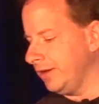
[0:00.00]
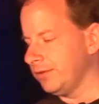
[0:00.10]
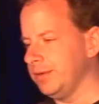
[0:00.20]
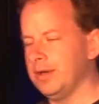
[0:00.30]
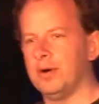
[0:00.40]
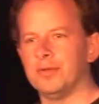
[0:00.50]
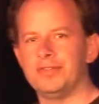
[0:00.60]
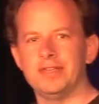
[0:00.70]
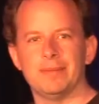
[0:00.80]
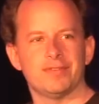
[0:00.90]
of doing the whole
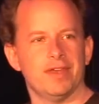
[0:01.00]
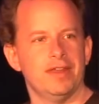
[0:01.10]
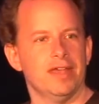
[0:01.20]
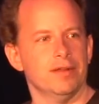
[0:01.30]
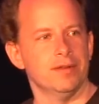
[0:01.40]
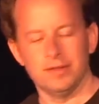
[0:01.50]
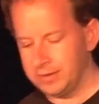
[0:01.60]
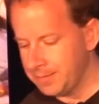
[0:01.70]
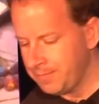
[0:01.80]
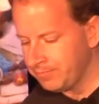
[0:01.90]
thing upside down,
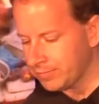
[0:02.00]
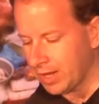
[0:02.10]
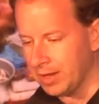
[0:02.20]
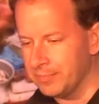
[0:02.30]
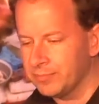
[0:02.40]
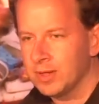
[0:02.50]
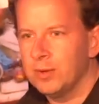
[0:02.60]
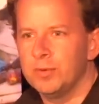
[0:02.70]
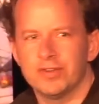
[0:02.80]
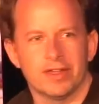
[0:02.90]
um,
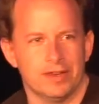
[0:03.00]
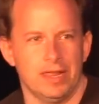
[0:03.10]
which I can